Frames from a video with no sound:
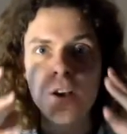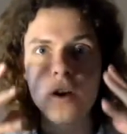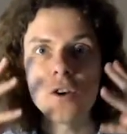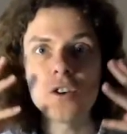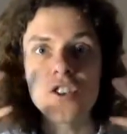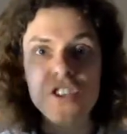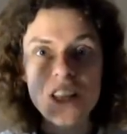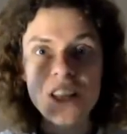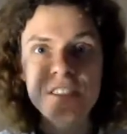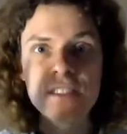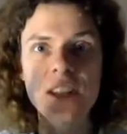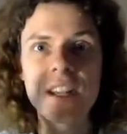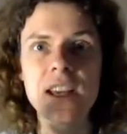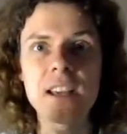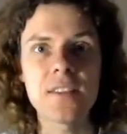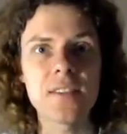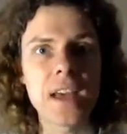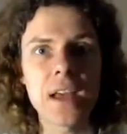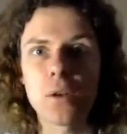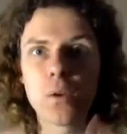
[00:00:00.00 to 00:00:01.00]
her
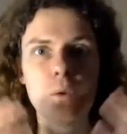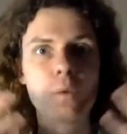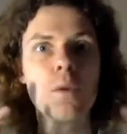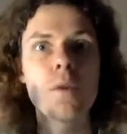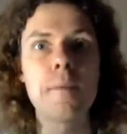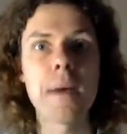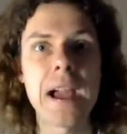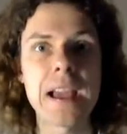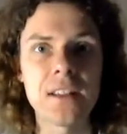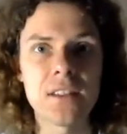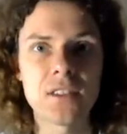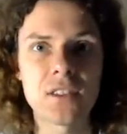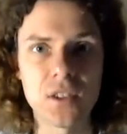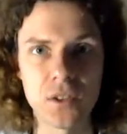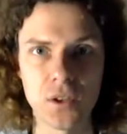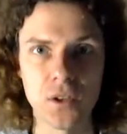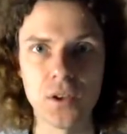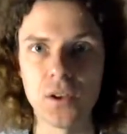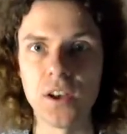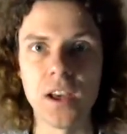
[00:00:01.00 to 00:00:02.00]
dignity, that all remains to
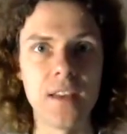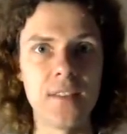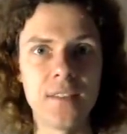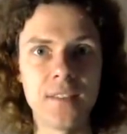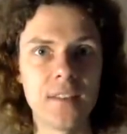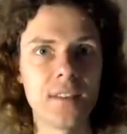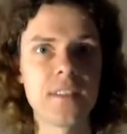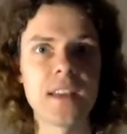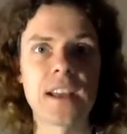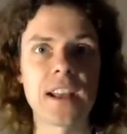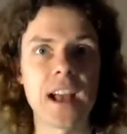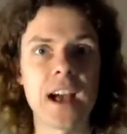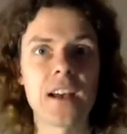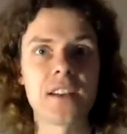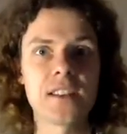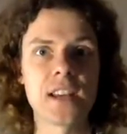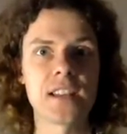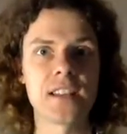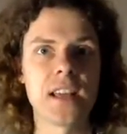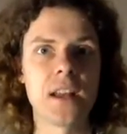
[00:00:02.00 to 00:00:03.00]
her, and they
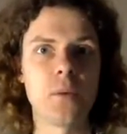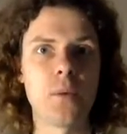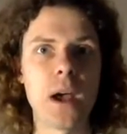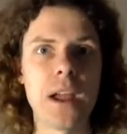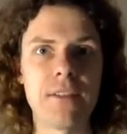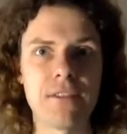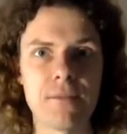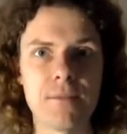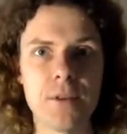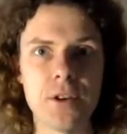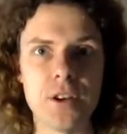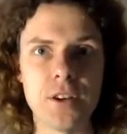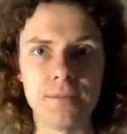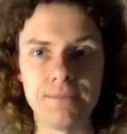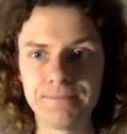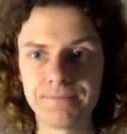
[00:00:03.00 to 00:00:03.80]
can't take that away from her.